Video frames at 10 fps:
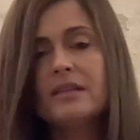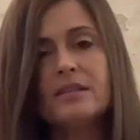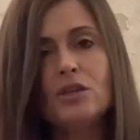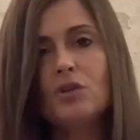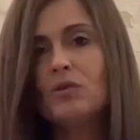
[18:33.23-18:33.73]

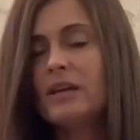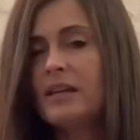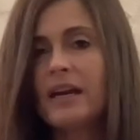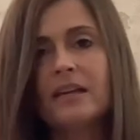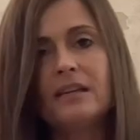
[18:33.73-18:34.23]
you
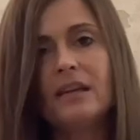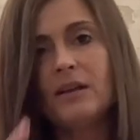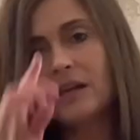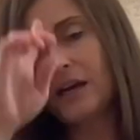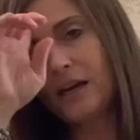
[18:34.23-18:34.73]

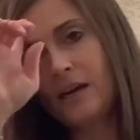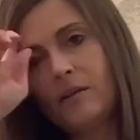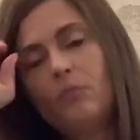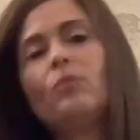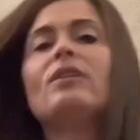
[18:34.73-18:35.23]
connecting
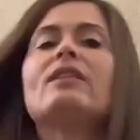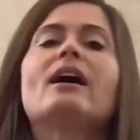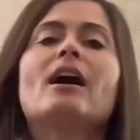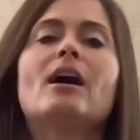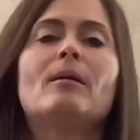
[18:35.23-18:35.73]
with
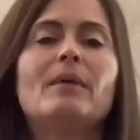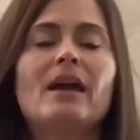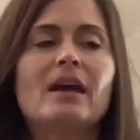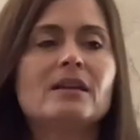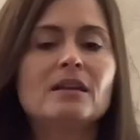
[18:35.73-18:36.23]
them
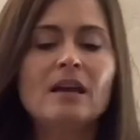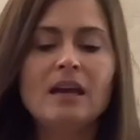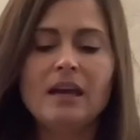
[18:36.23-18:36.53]
and